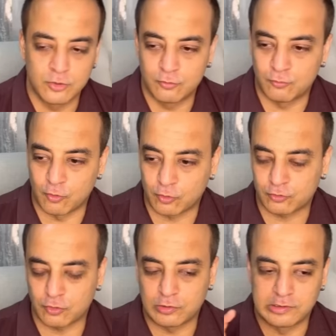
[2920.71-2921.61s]

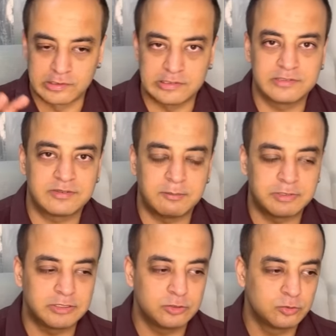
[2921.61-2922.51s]
Focus on learning
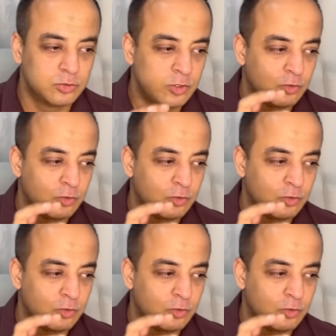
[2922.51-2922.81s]
something new,